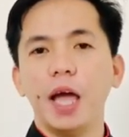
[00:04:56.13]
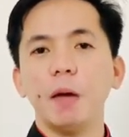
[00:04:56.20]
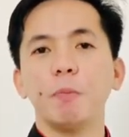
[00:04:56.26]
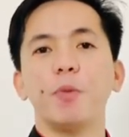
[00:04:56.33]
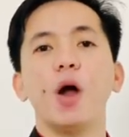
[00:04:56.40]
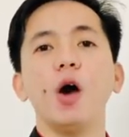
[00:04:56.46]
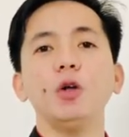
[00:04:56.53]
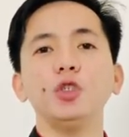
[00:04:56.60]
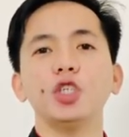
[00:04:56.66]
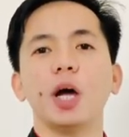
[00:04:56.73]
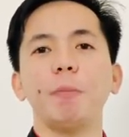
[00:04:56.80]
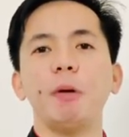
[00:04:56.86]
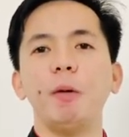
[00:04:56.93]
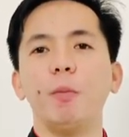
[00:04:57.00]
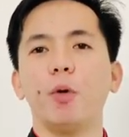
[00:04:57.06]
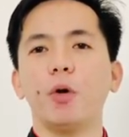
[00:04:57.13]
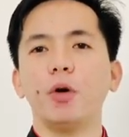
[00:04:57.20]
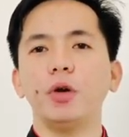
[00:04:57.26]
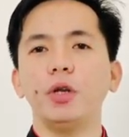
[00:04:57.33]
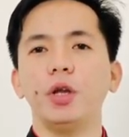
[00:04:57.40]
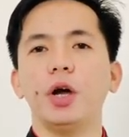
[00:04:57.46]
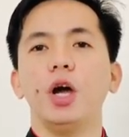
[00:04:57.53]
A brown chopping
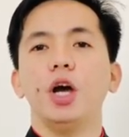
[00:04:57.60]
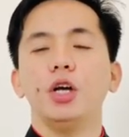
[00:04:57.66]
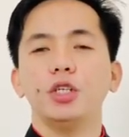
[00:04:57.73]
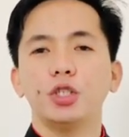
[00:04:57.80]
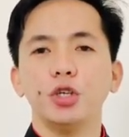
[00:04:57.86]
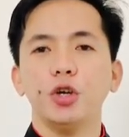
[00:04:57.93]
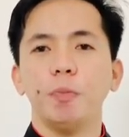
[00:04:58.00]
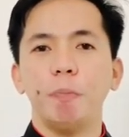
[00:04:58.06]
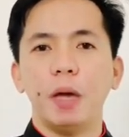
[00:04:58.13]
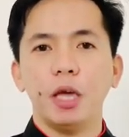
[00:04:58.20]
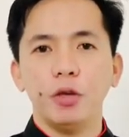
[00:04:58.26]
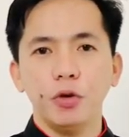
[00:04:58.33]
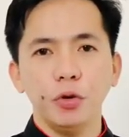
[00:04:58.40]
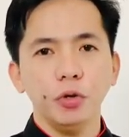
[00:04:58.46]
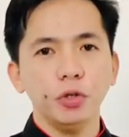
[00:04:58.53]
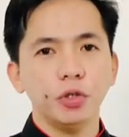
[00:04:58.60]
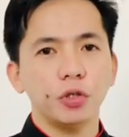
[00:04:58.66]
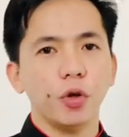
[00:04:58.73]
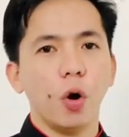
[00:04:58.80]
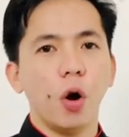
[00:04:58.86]
board should be used